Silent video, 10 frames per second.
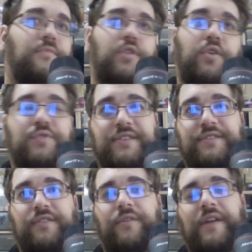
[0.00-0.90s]
you just
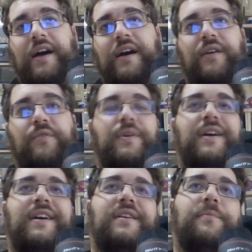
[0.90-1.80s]
saw now
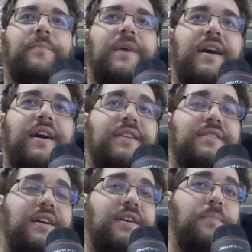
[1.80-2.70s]
my
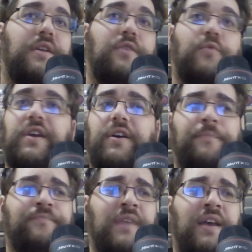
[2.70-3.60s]
10-minute
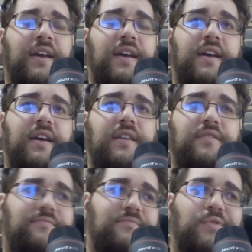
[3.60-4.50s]
video,
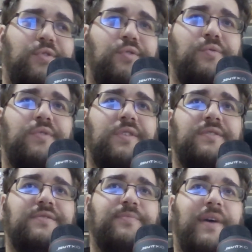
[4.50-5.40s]
and you
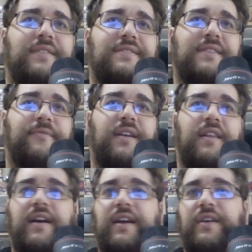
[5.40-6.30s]
didn't spend something
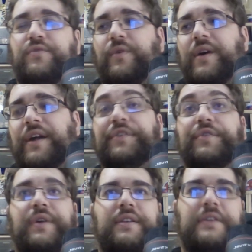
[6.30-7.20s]
like
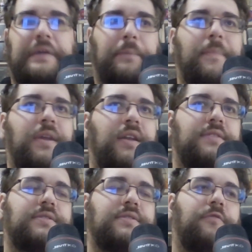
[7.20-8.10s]
200
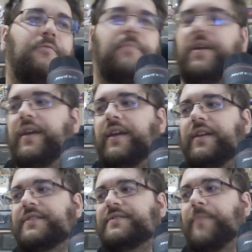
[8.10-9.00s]
minutes of building
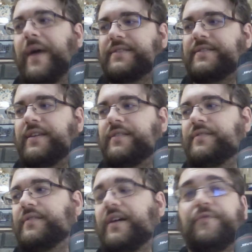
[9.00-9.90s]
this mess. And
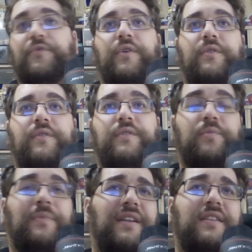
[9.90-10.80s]
after you
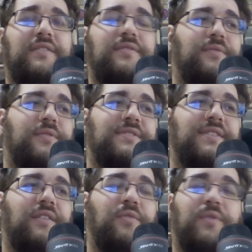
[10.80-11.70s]
build it, you are
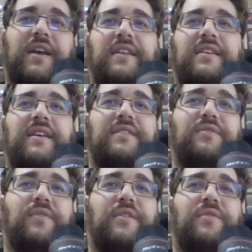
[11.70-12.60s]
still looking at it and
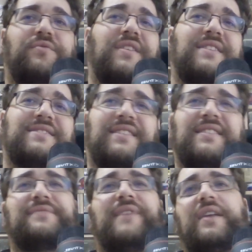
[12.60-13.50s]
you are not really
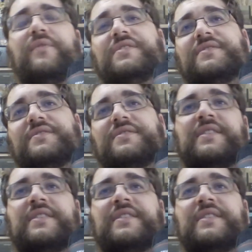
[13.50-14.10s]
satisfied, which is